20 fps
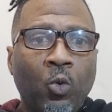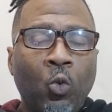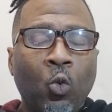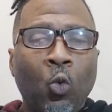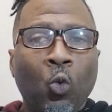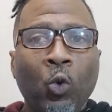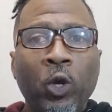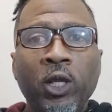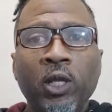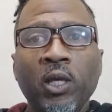
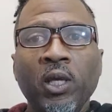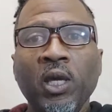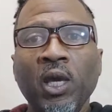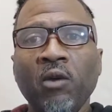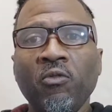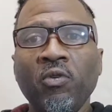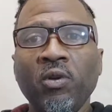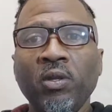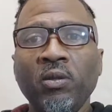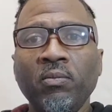When
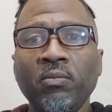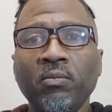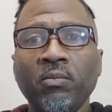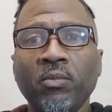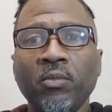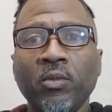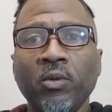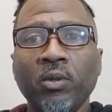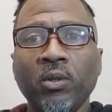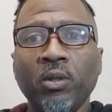given
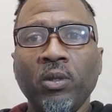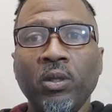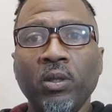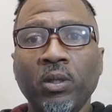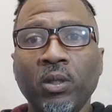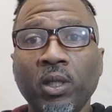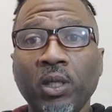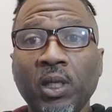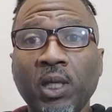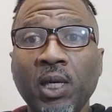
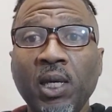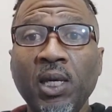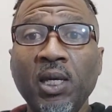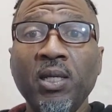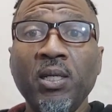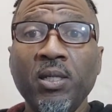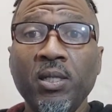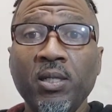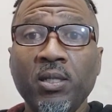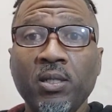the
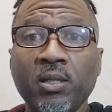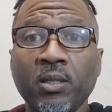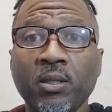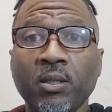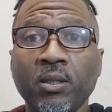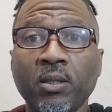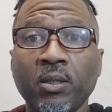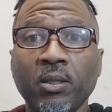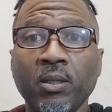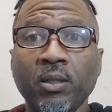keys
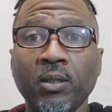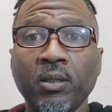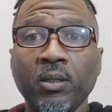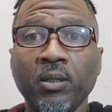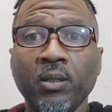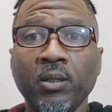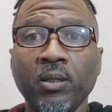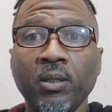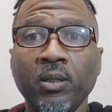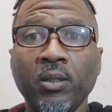
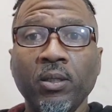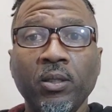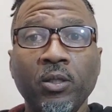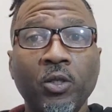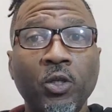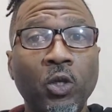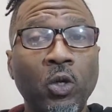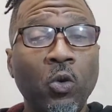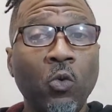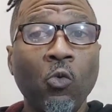
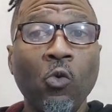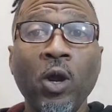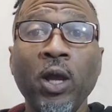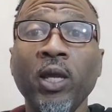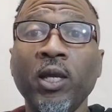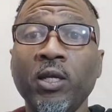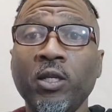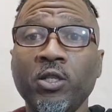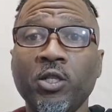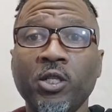to the
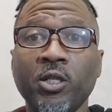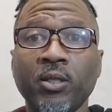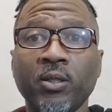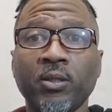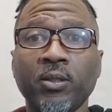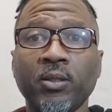range,